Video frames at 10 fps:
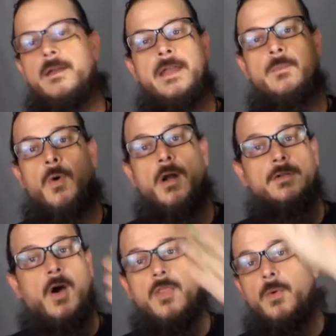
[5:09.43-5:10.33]
It
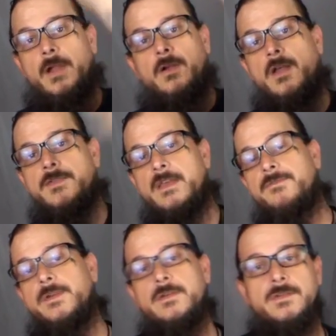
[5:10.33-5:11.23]
walked all the way across that
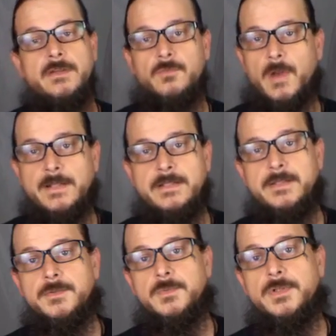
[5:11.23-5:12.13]
field and right into
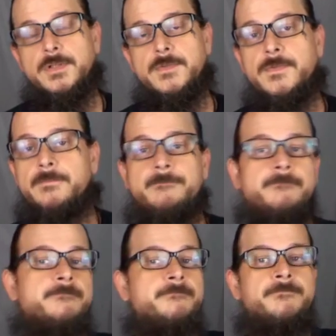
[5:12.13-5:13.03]
the woods.
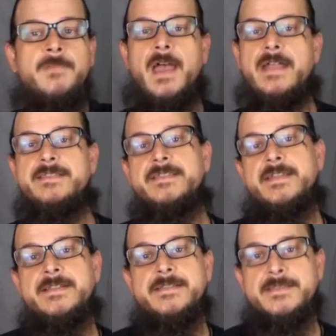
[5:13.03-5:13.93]
Hadn't
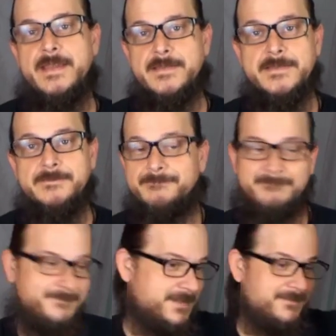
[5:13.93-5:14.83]
seen it since.
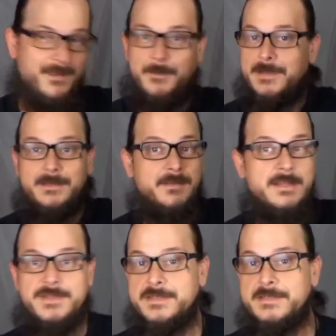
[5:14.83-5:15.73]

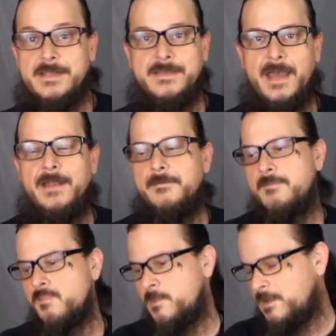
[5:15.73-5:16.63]
It just did that.
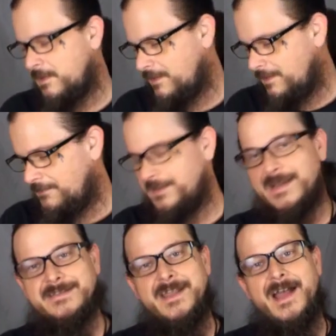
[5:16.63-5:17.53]
The
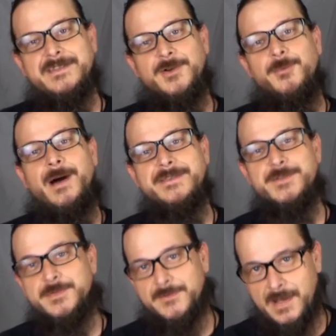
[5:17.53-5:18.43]
next day, I told my
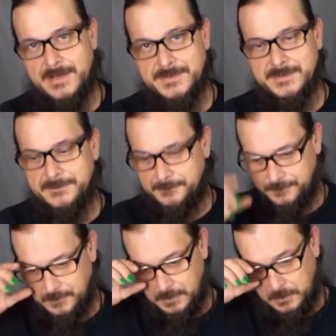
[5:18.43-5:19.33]
supervisor,
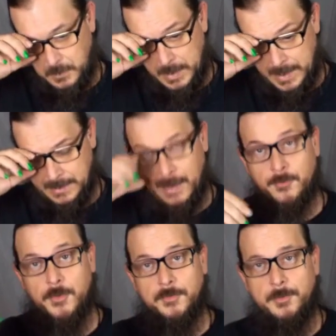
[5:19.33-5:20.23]
and I
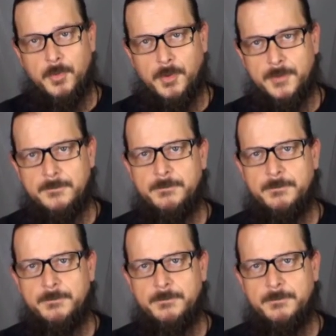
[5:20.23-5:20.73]
wrote a report.